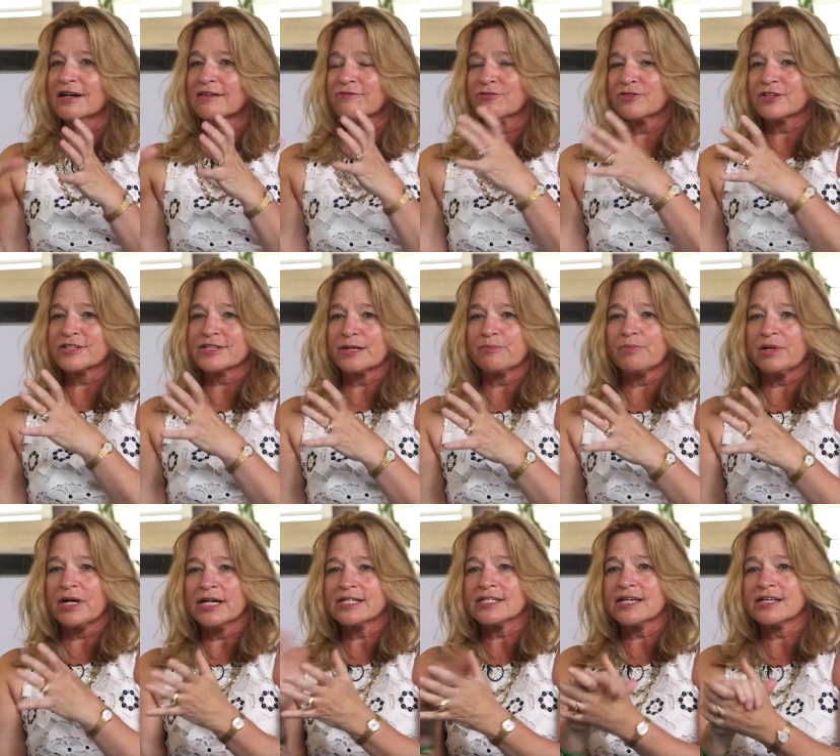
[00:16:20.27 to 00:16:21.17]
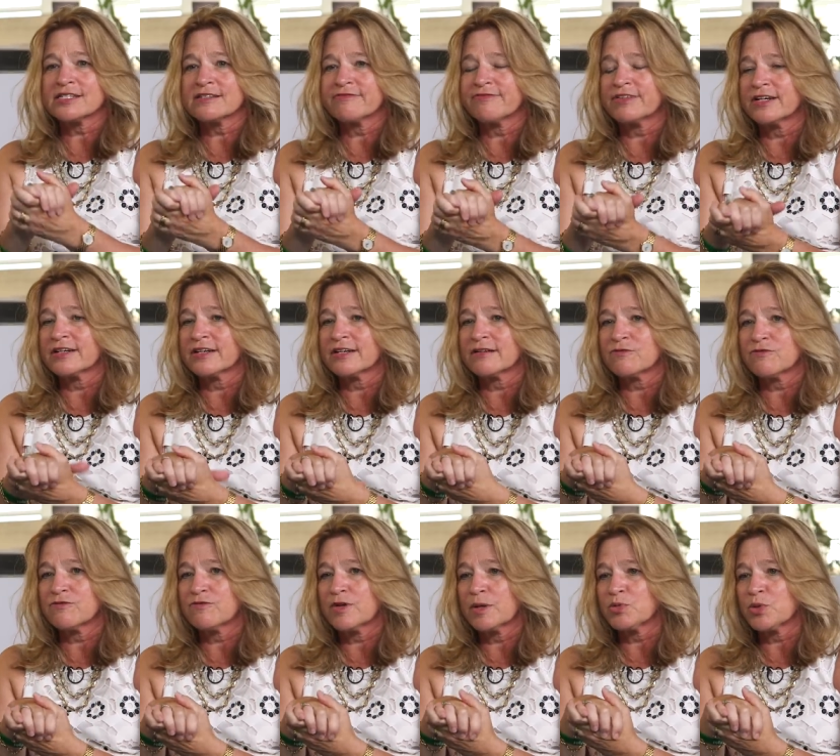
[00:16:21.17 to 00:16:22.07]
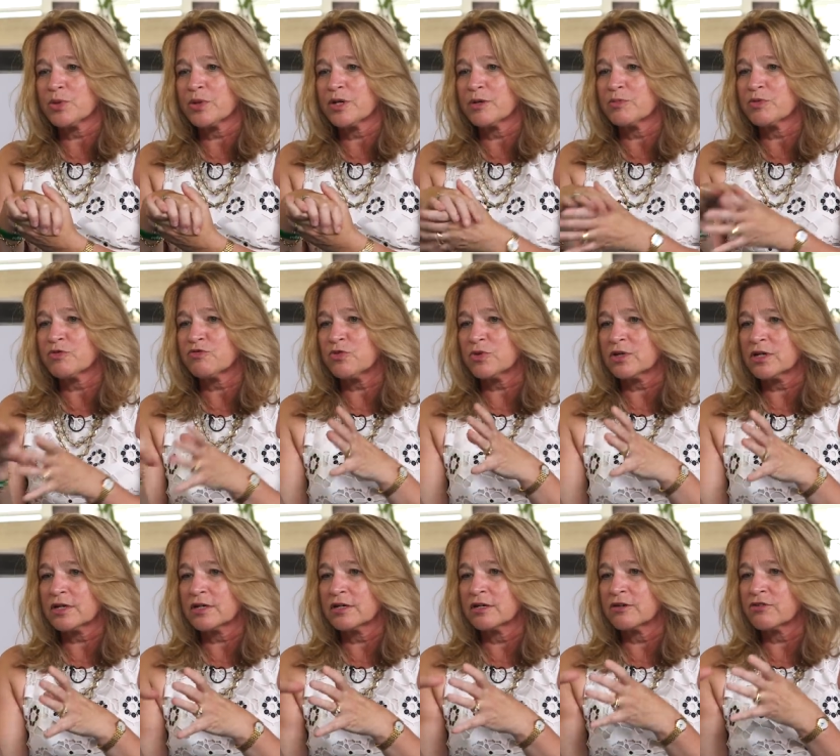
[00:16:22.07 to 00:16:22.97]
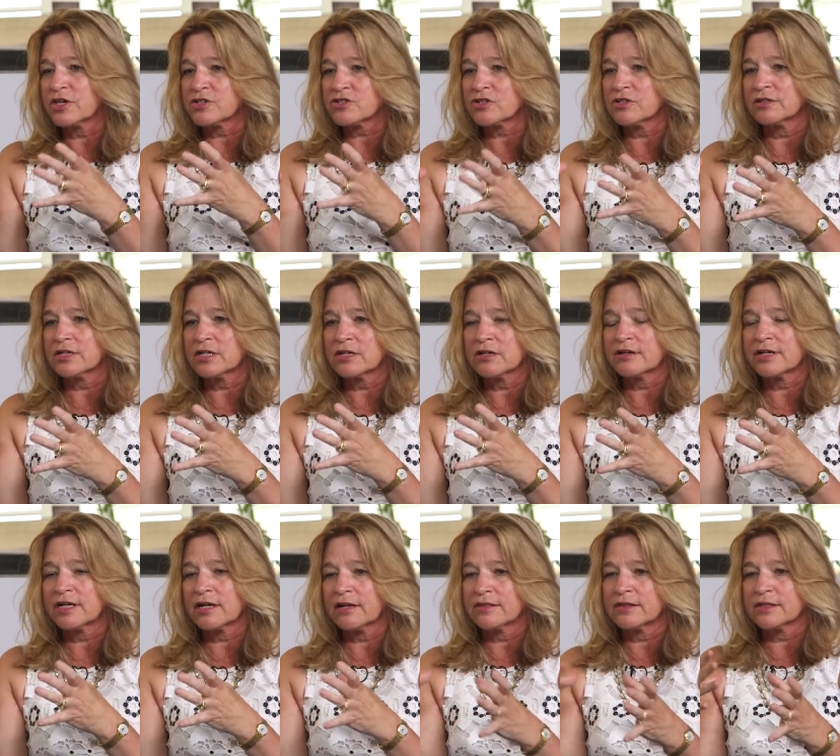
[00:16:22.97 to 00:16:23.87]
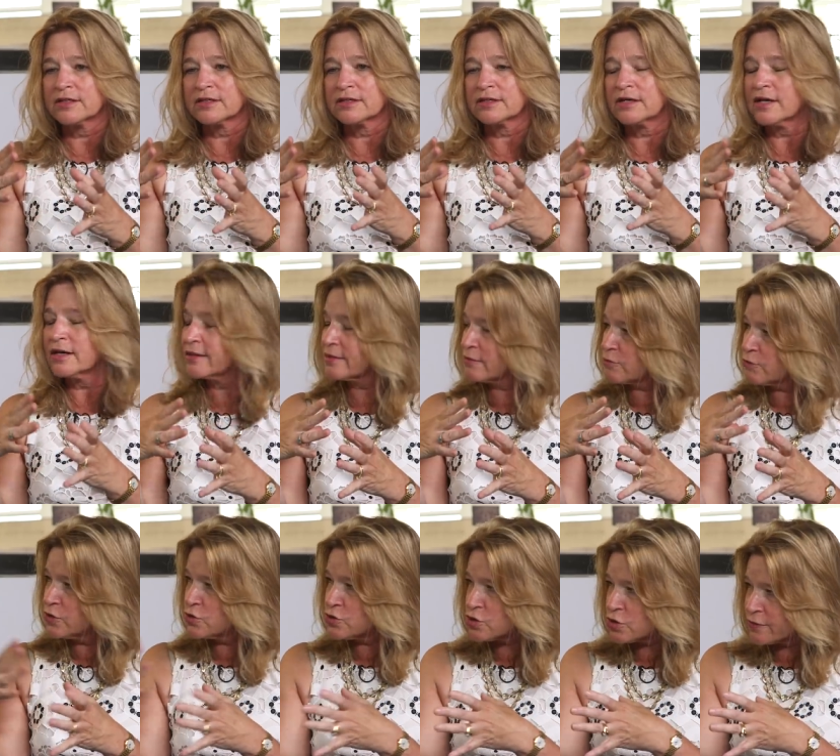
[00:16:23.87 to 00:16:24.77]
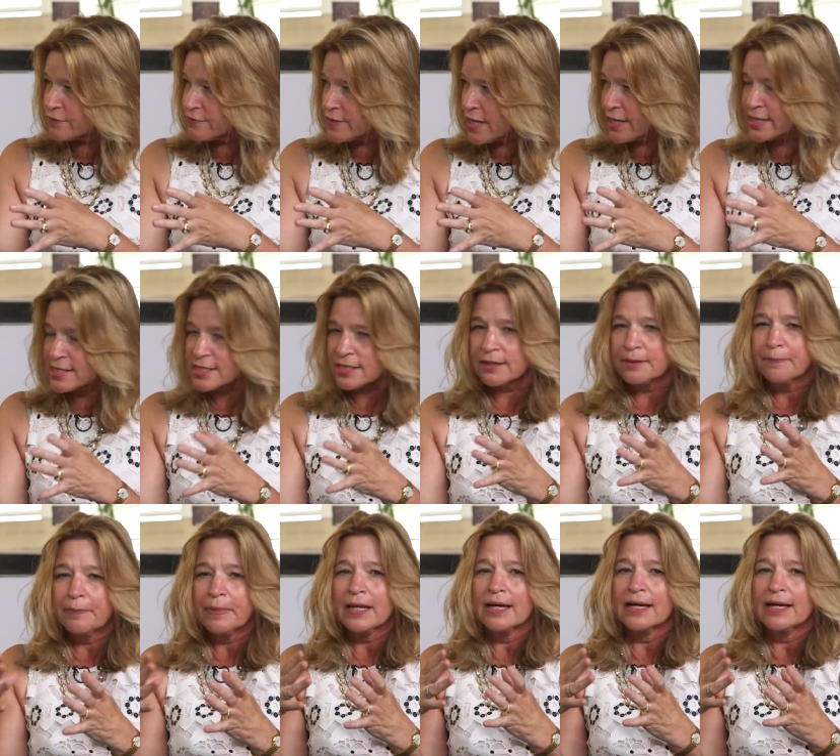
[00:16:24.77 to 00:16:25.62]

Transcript: I, for example, I testified in February before a congressional hearing on the, on the future of NASA.